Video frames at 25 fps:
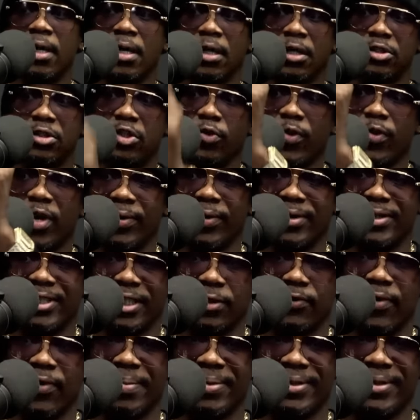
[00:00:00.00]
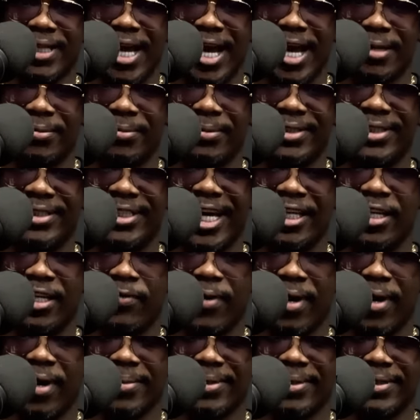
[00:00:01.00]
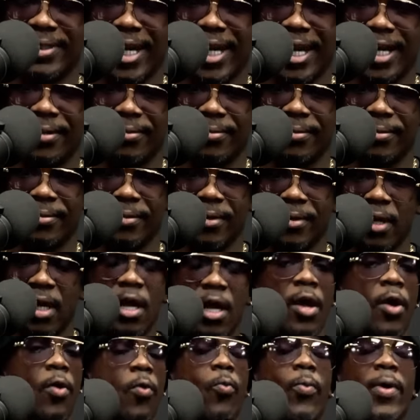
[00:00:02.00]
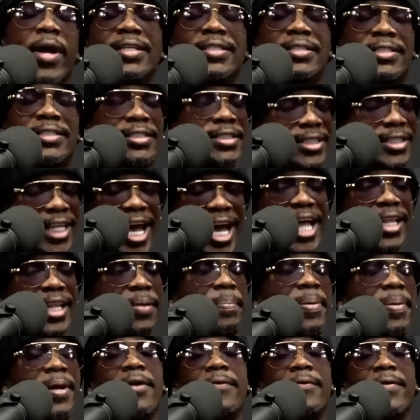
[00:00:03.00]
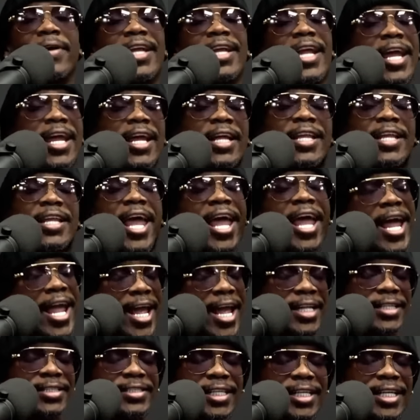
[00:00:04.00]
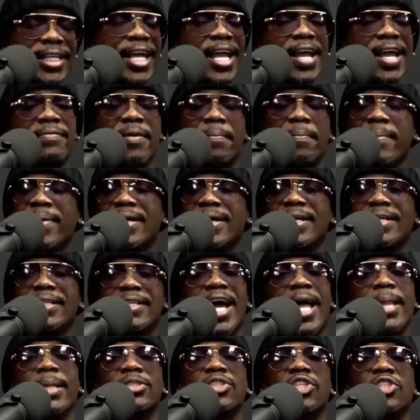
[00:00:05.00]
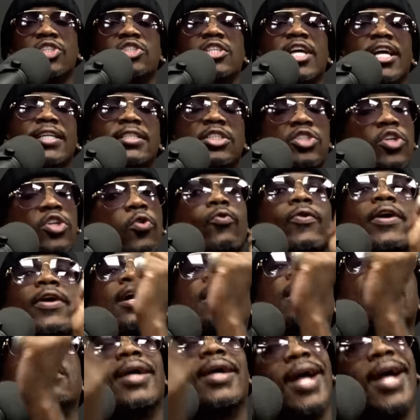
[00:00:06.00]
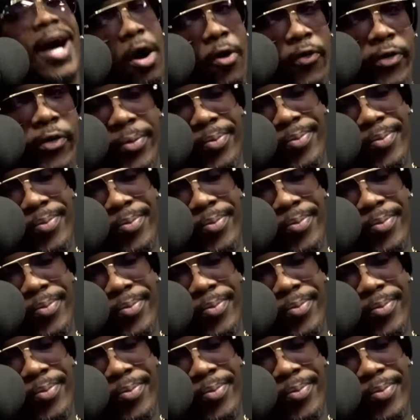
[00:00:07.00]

Darrell was sitting right beside him, standing right beside him. When Tyler Perry laid hands and gave the million dollars to Jakes, Darrell called him.